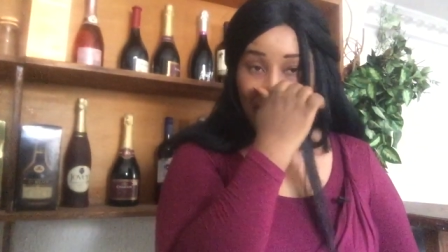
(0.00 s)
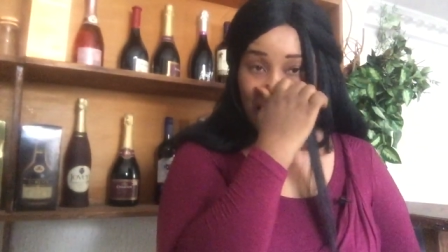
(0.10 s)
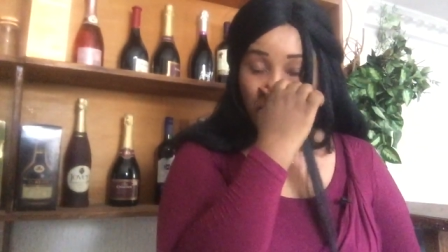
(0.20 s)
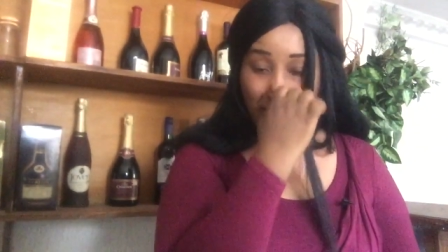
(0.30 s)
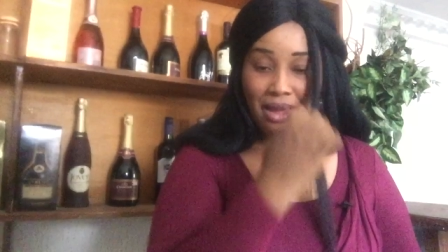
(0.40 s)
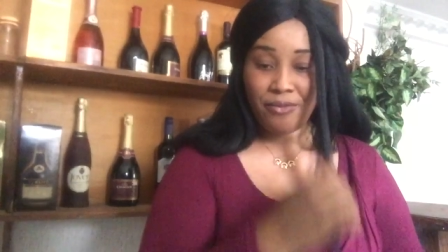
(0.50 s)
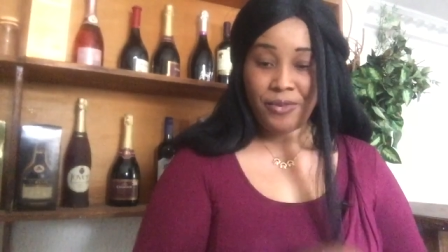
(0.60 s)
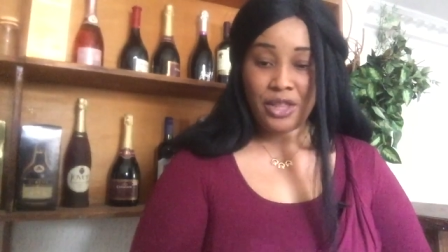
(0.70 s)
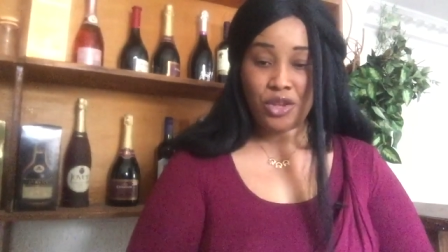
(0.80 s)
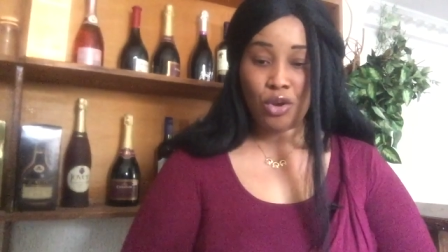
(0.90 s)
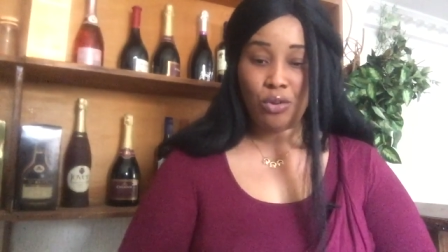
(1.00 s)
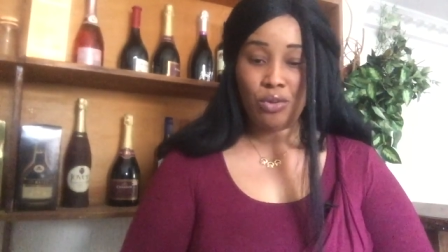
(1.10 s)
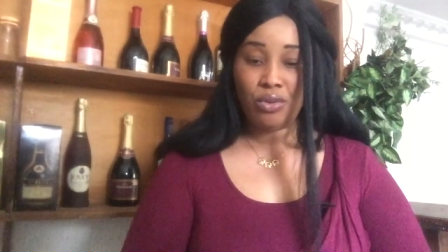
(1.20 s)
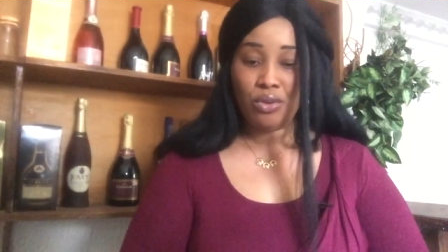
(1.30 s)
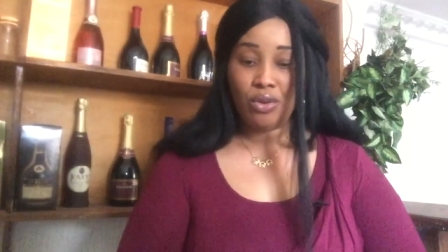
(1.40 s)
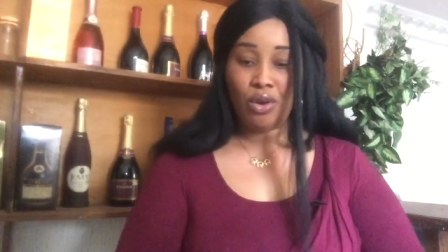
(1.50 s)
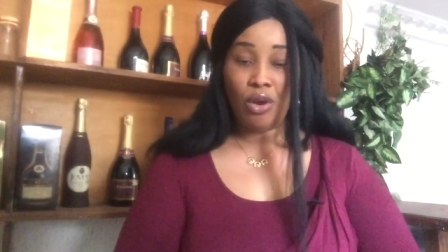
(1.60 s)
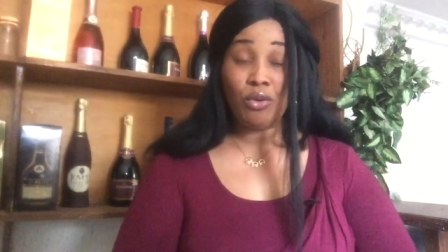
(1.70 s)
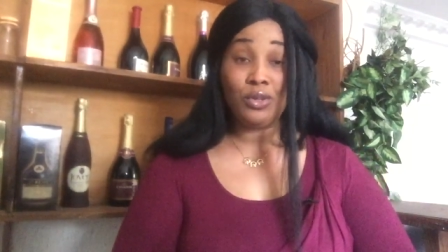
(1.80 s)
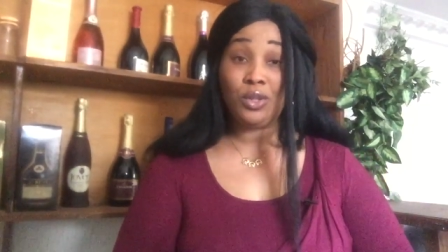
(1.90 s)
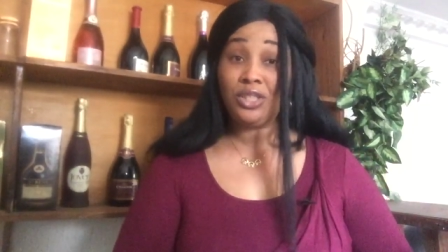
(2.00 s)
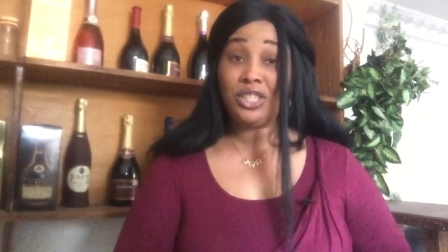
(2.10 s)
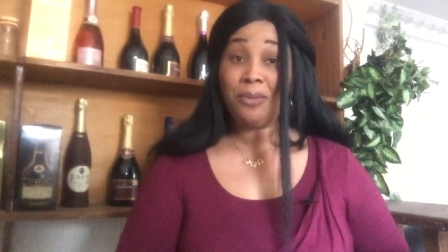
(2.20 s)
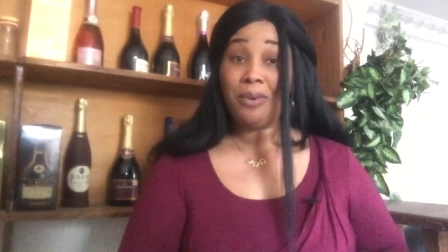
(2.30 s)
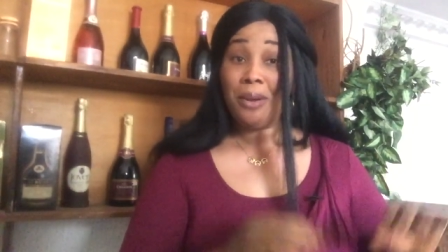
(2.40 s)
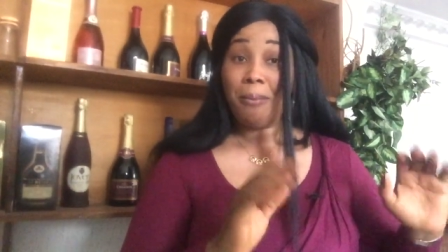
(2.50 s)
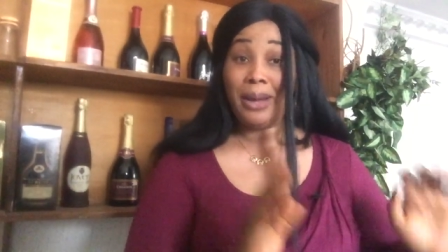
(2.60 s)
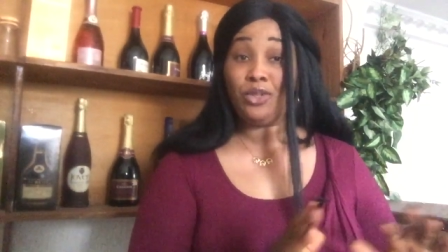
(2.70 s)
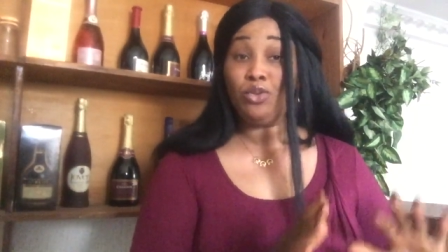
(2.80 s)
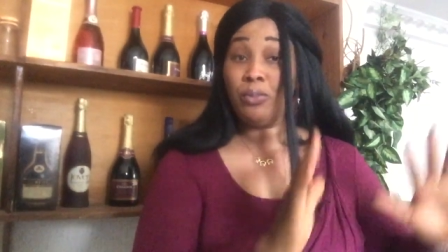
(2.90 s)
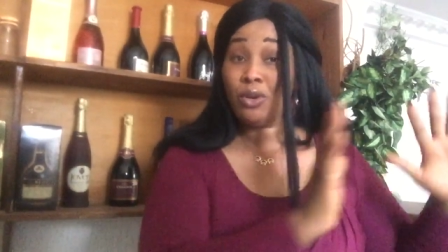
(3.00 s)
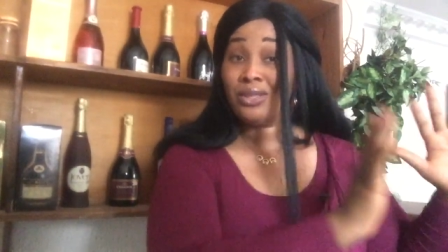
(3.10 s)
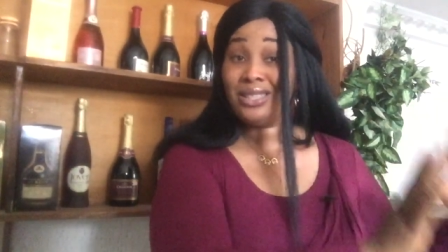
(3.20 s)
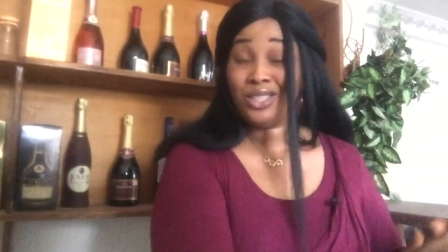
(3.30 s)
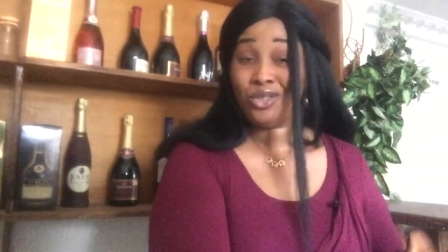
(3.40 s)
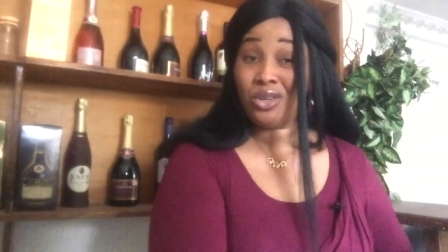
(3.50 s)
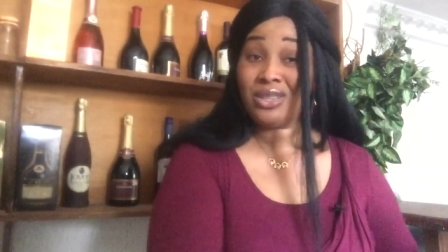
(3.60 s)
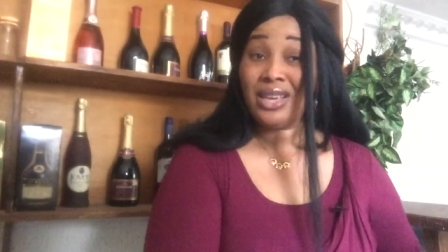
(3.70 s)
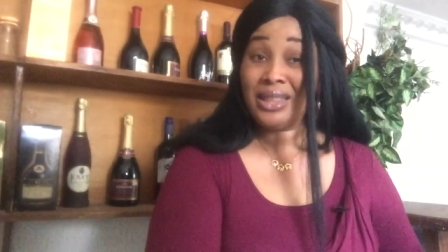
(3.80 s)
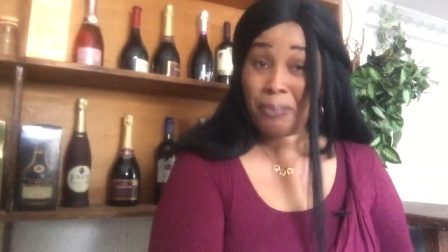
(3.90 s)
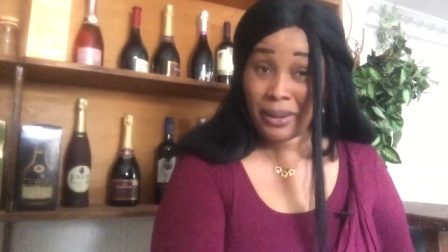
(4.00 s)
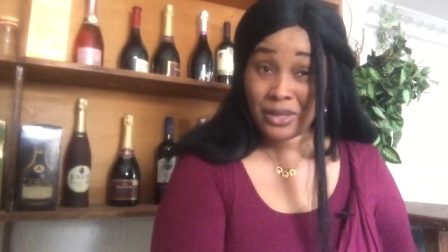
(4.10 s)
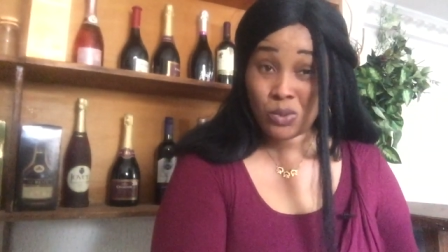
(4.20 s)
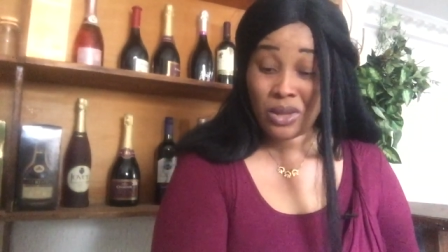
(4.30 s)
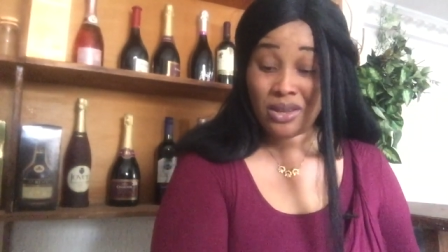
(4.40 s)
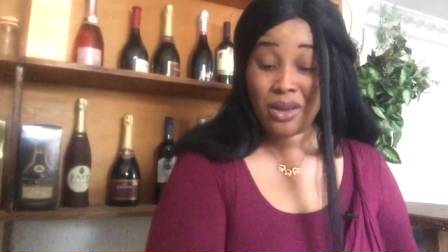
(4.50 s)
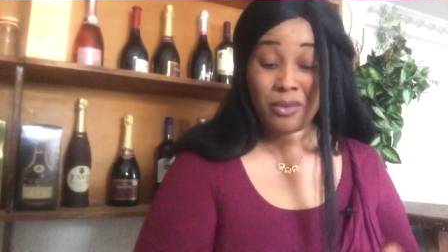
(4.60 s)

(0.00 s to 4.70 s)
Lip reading: In my video on ozone ship part 2, because this is just the part 1,